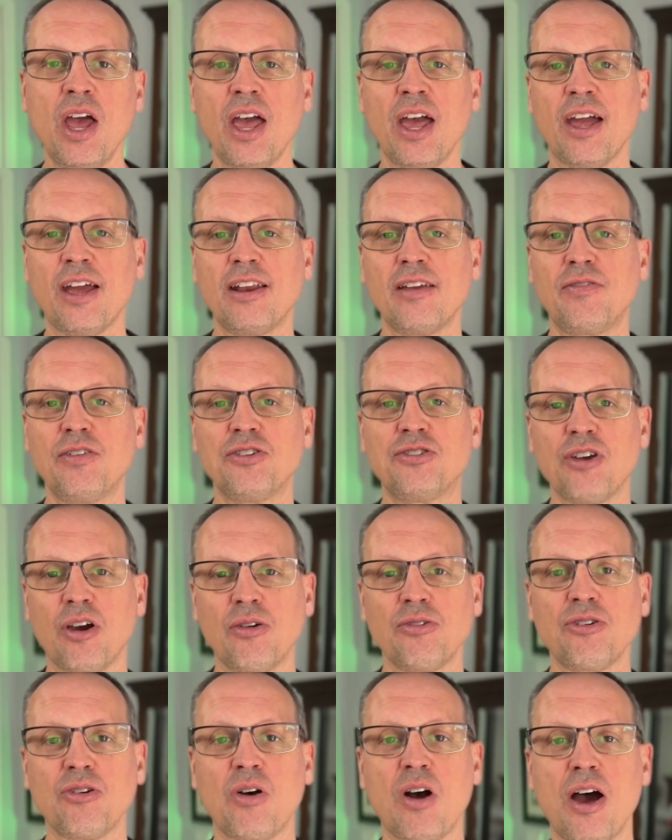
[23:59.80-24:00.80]
And if you
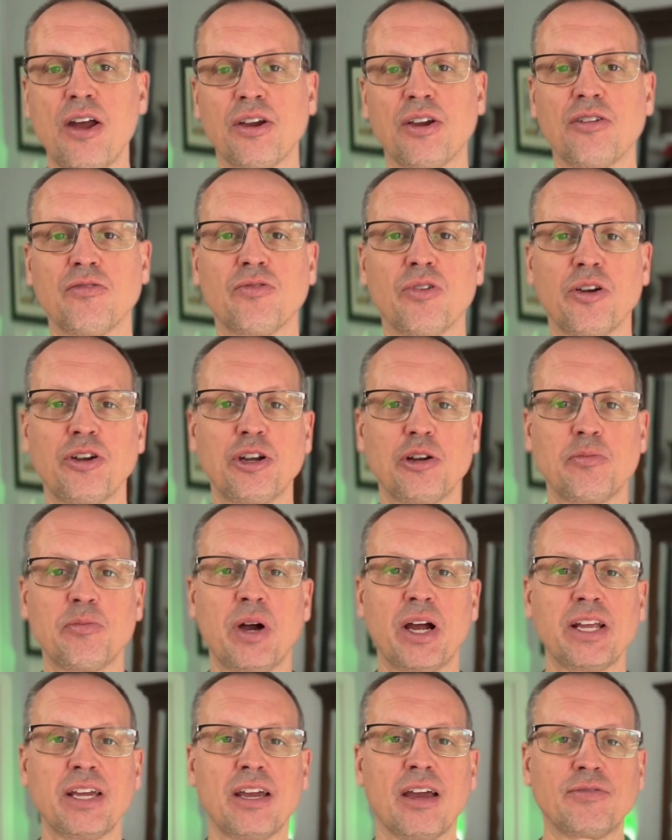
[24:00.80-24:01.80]
don't know how to convert your
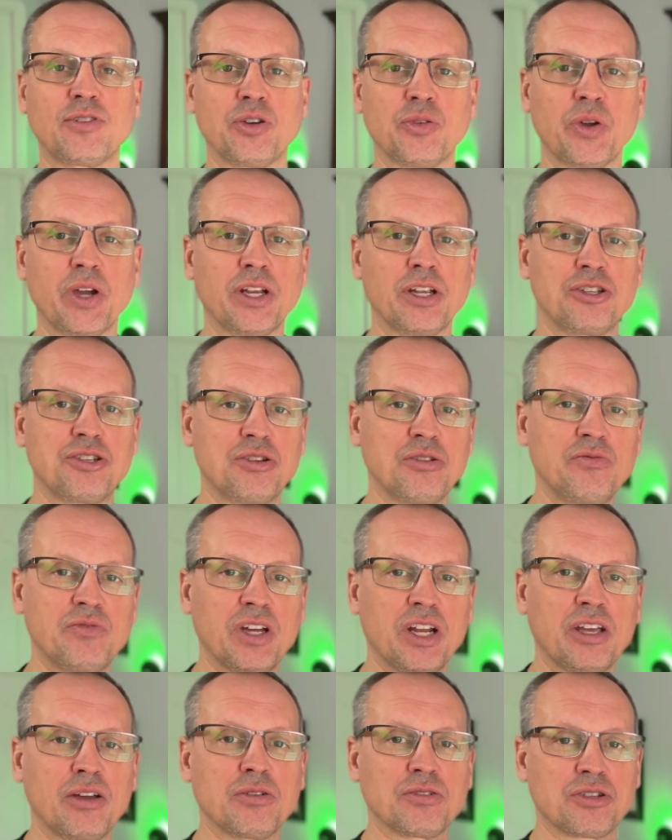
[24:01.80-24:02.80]
money, I've created 2
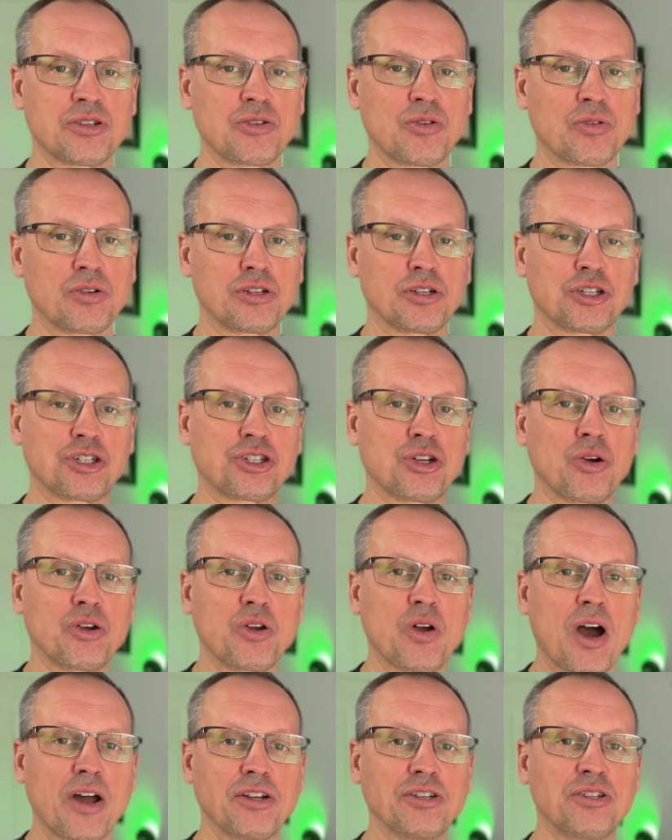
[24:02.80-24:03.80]
videos in order to show you
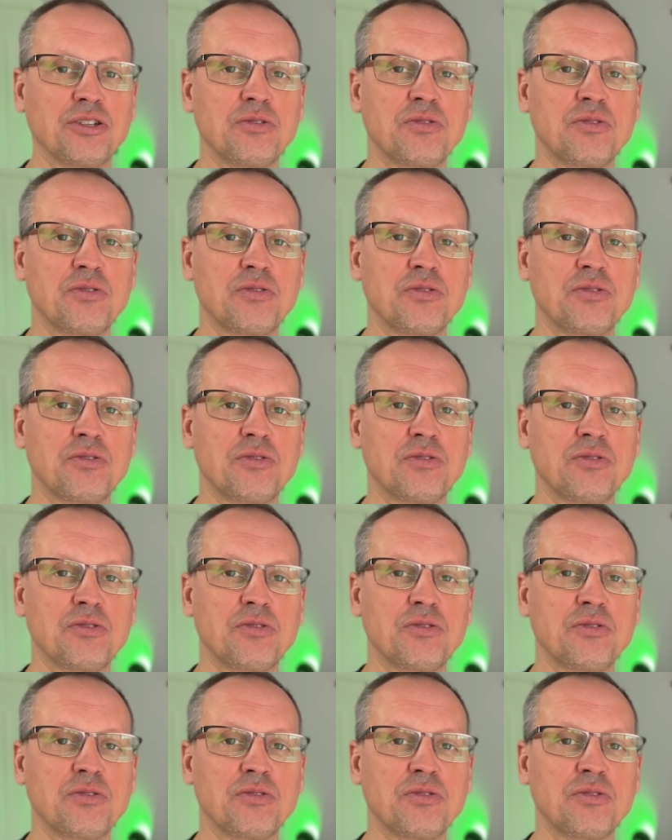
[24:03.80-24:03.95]
how to do